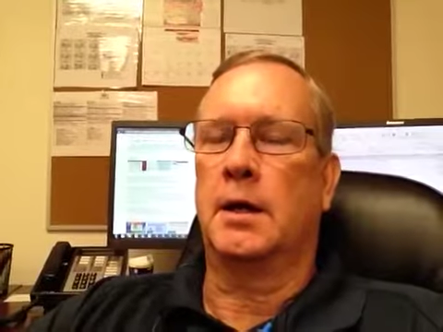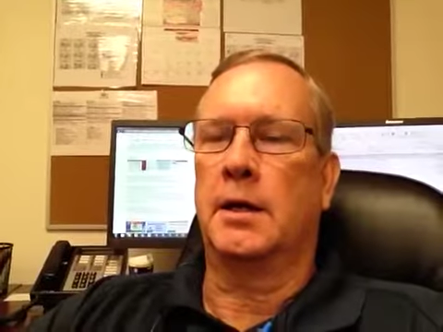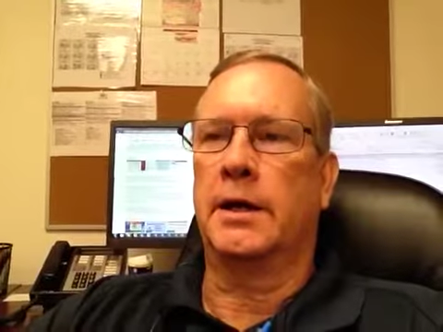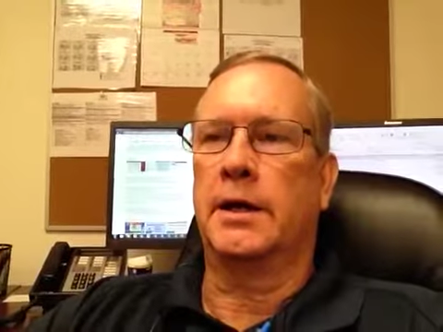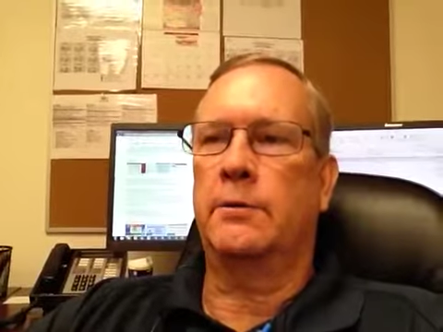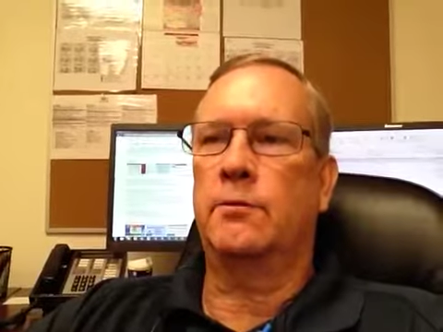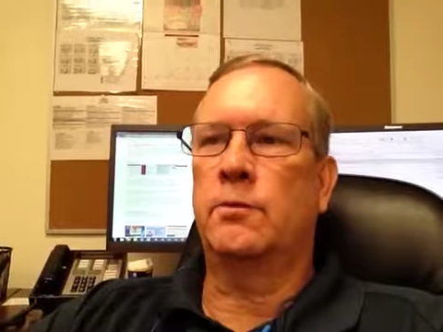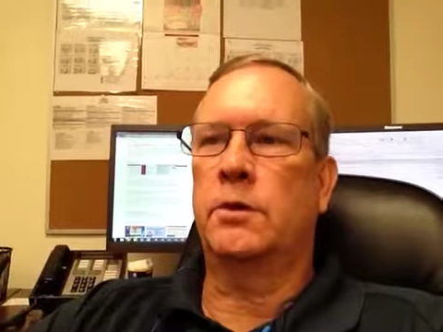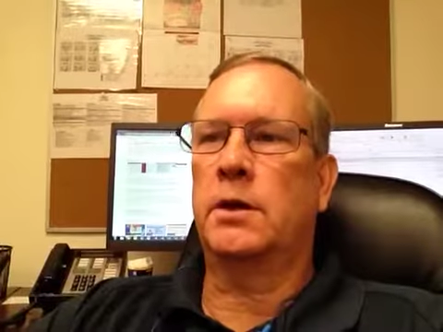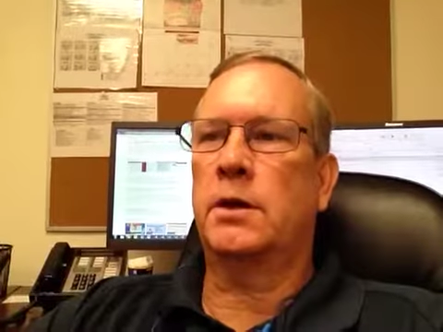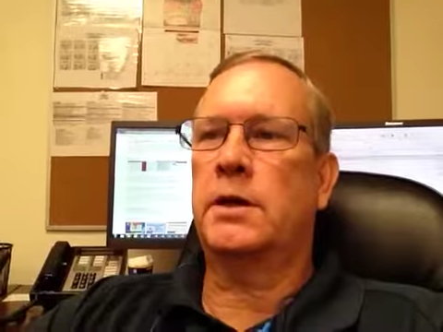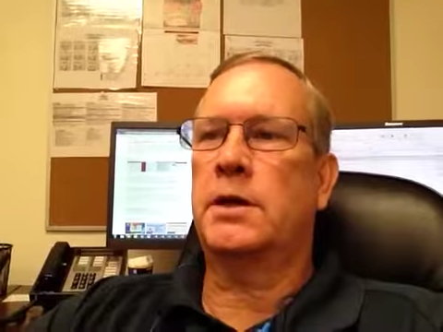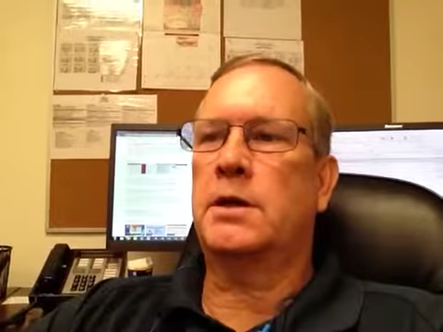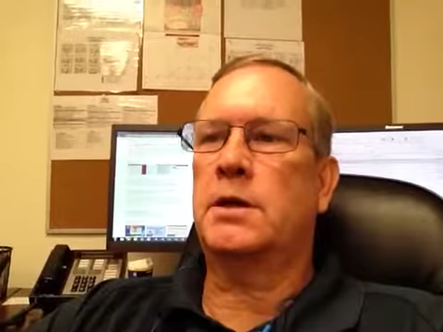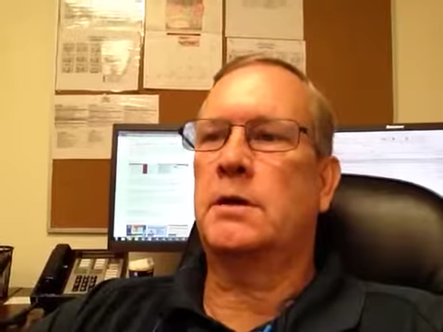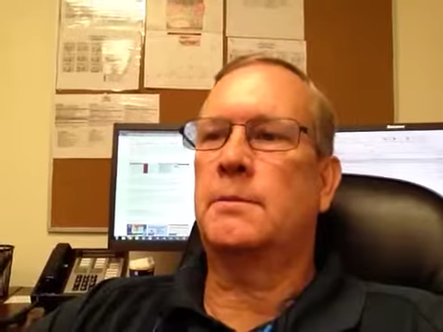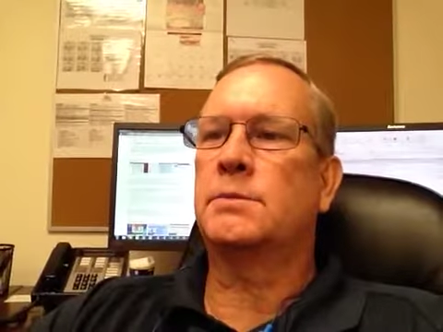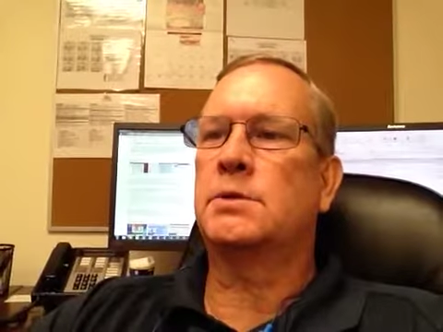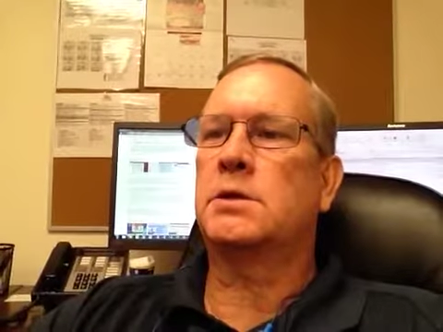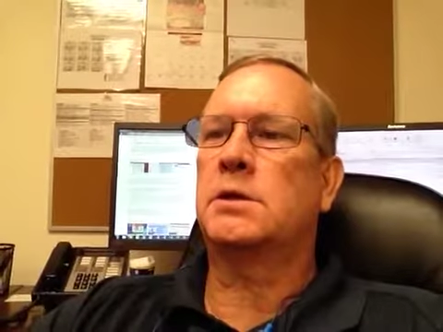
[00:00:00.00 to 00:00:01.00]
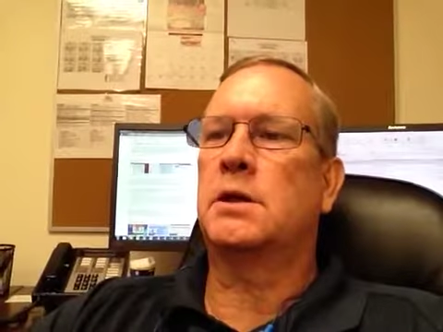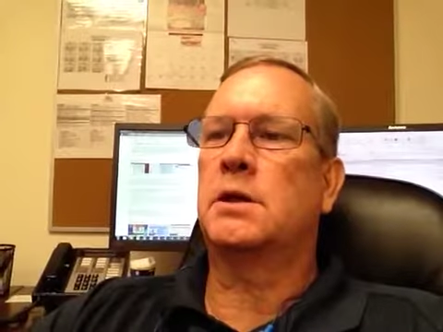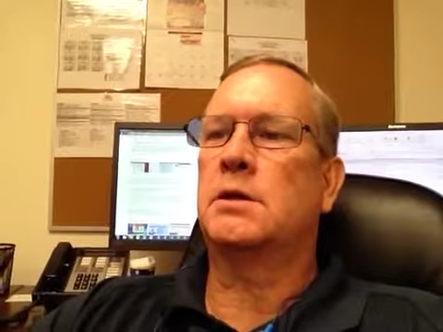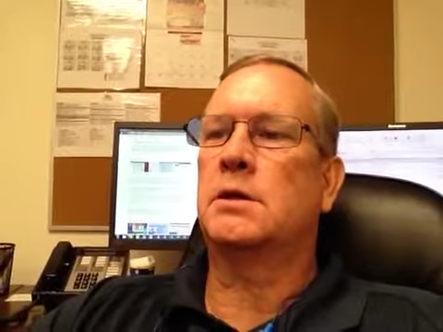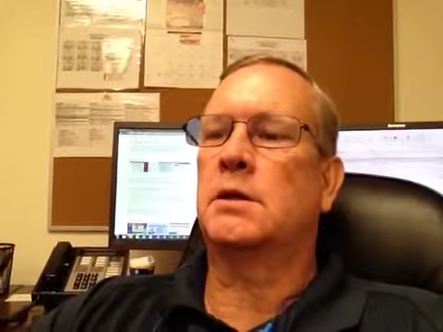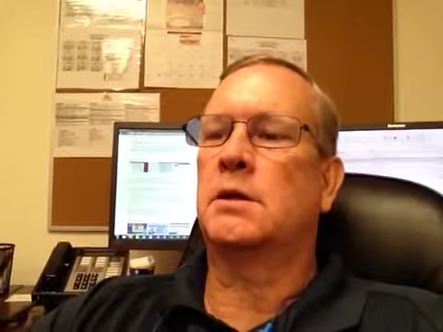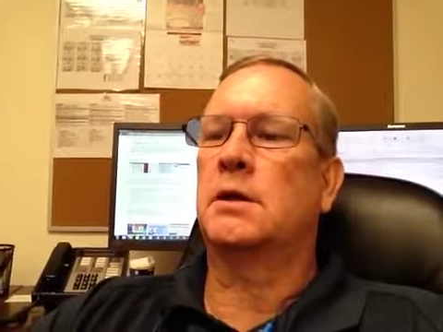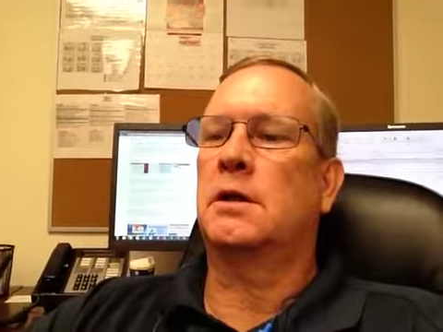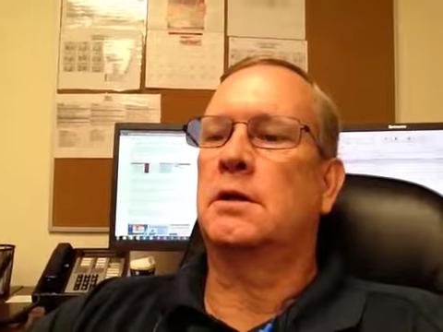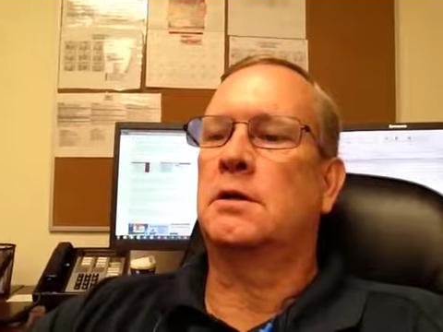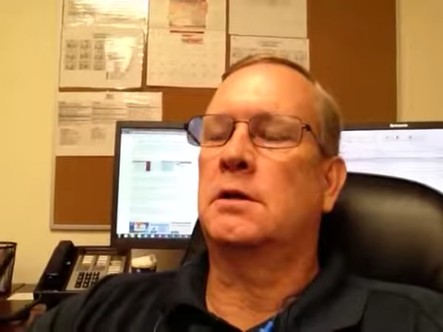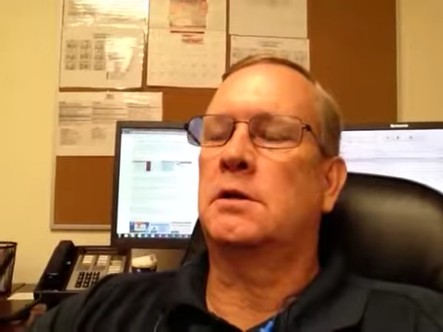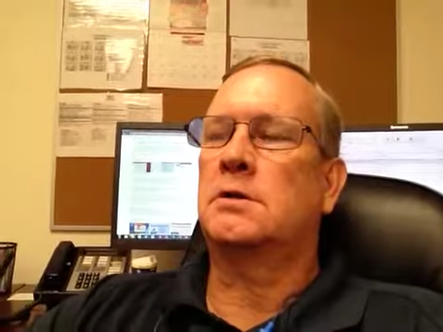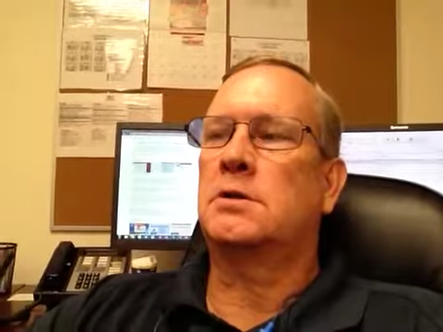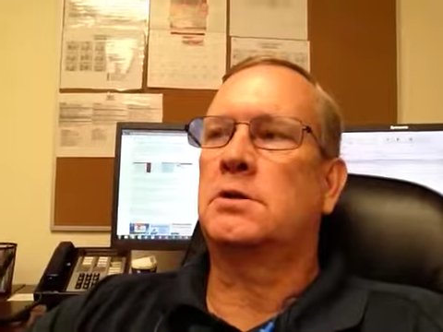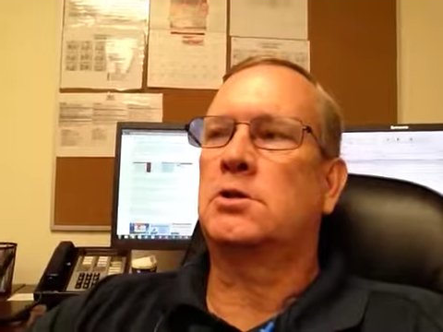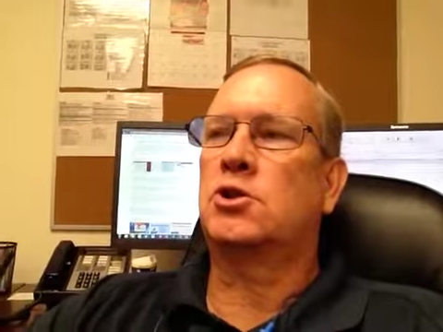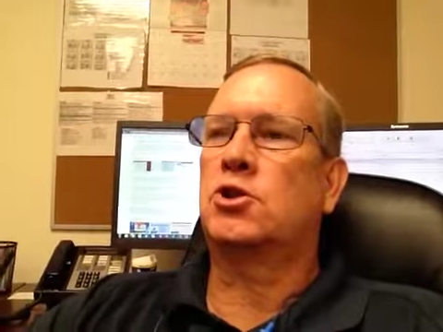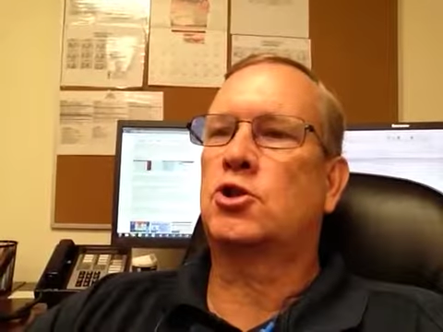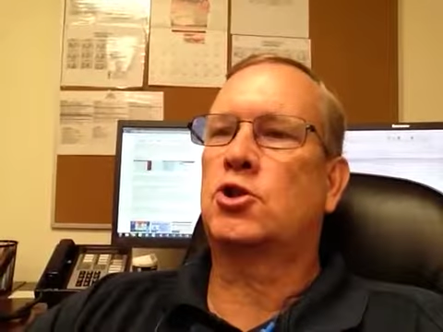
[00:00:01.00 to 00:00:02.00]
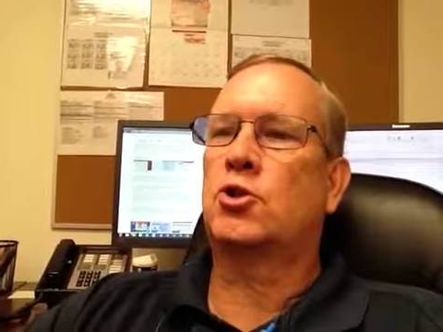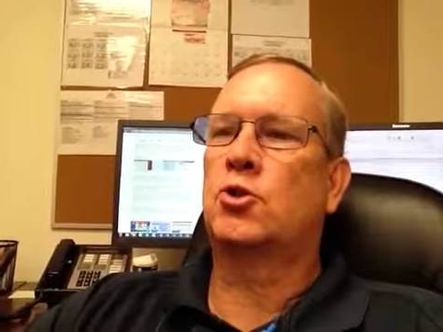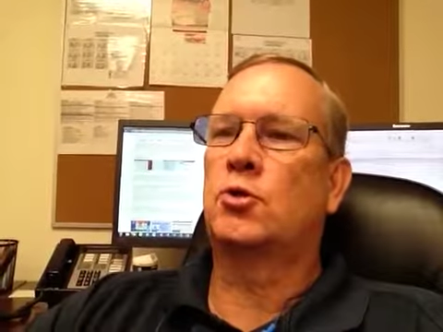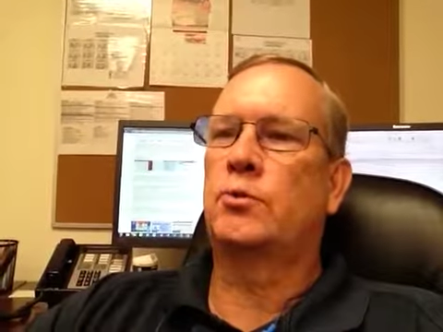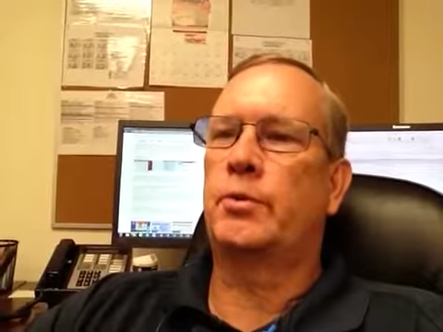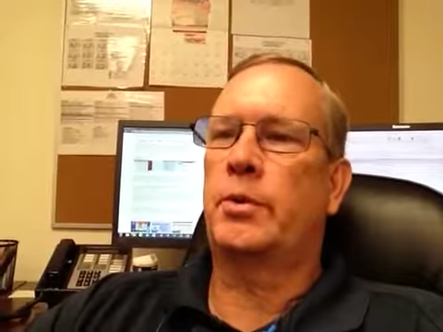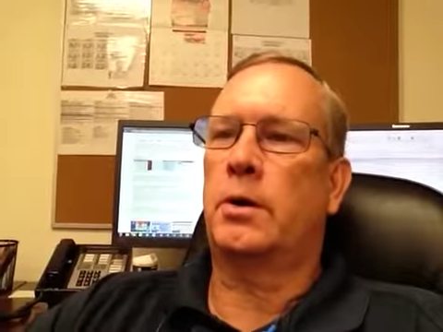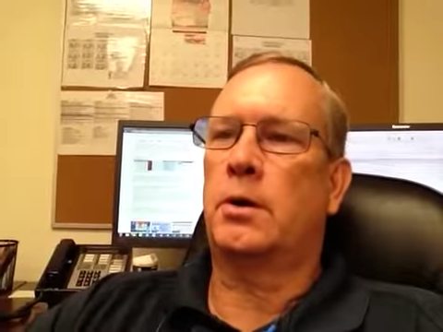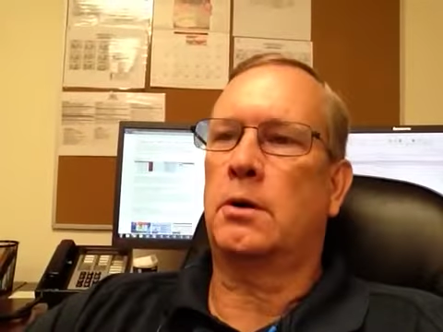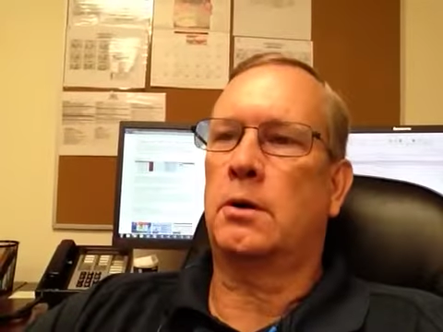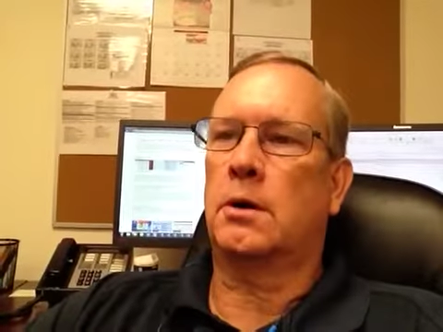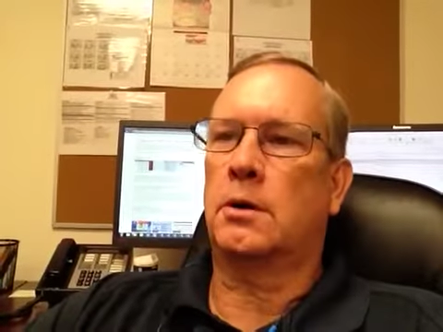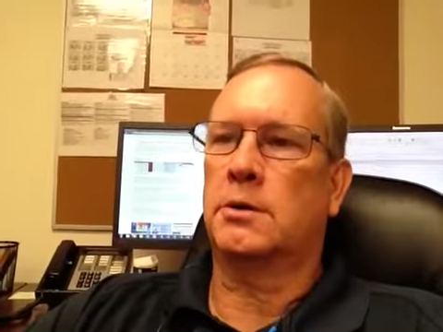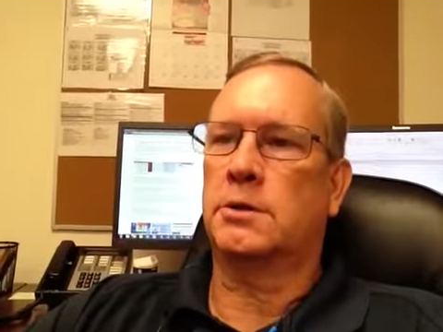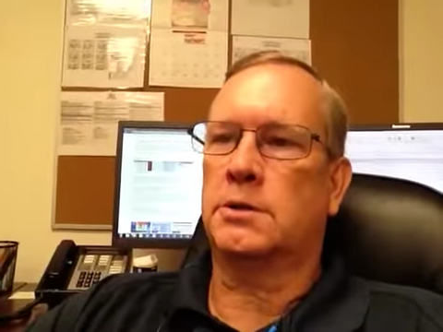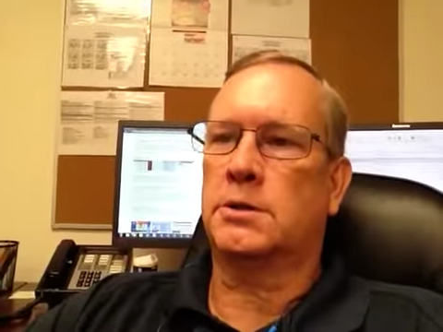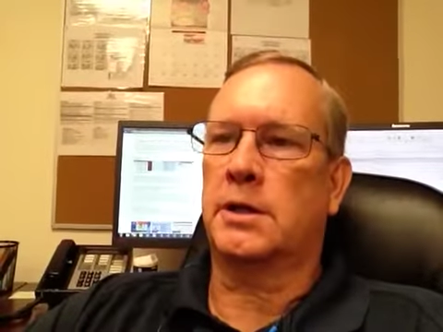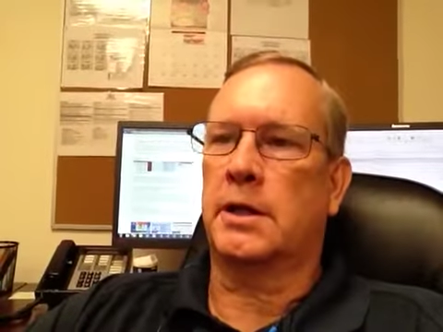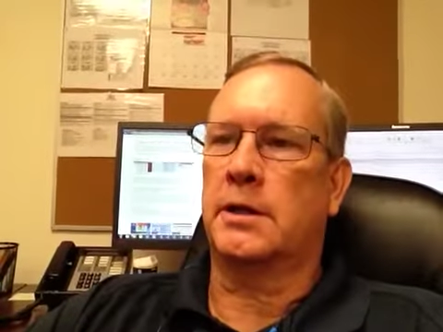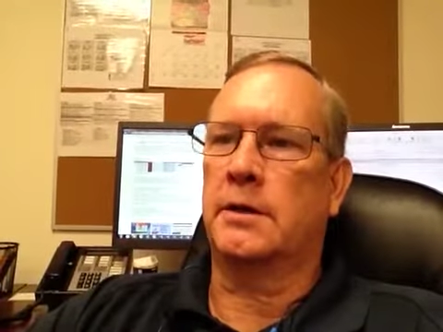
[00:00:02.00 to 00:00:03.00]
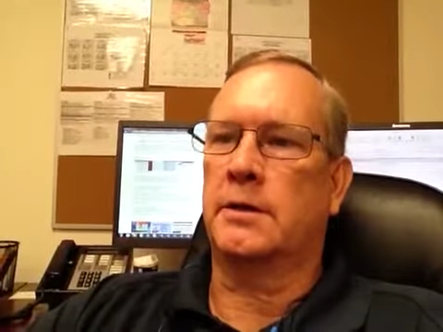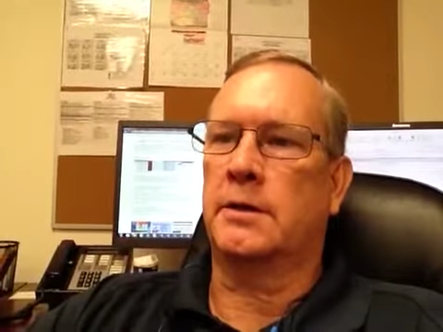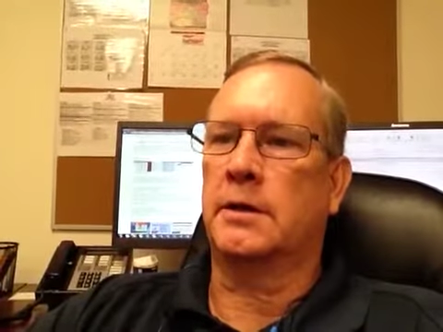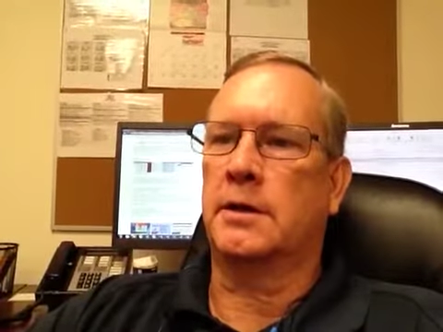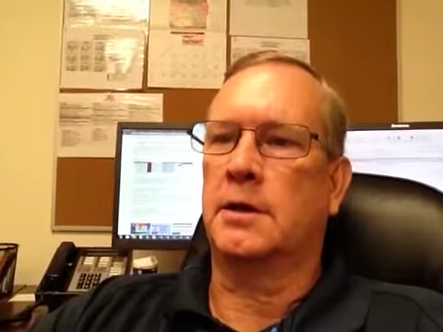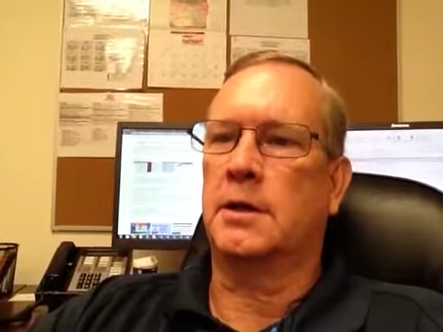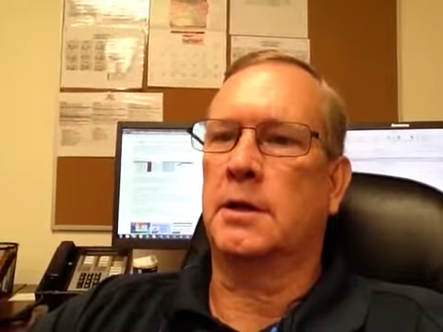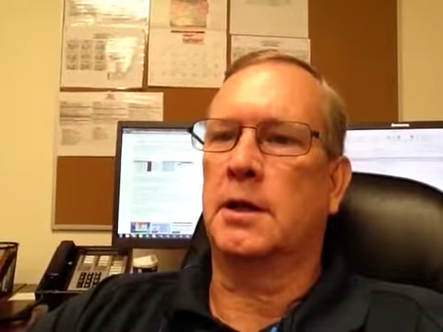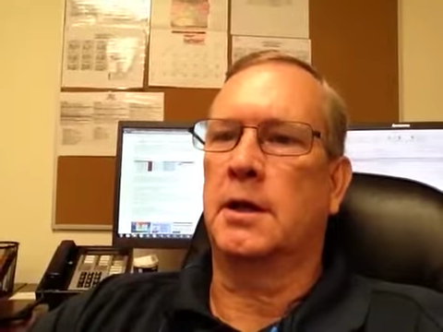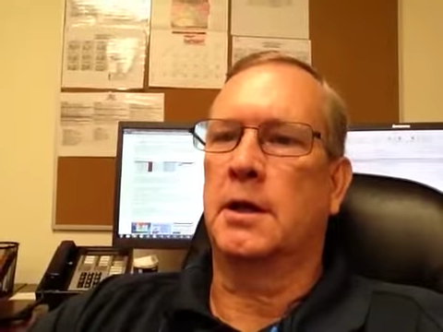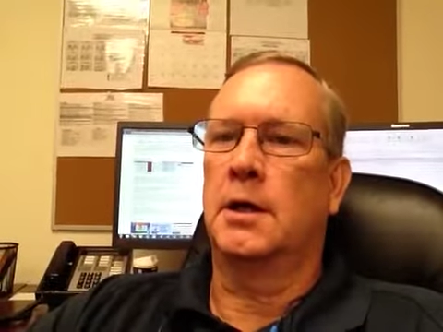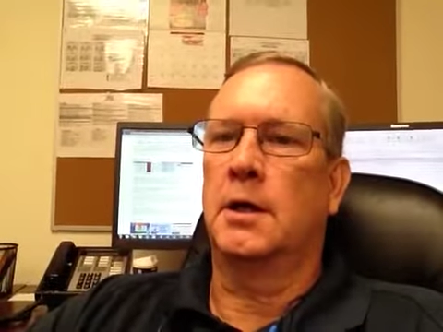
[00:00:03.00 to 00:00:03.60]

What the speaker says: It really comes, it's two parts, I think,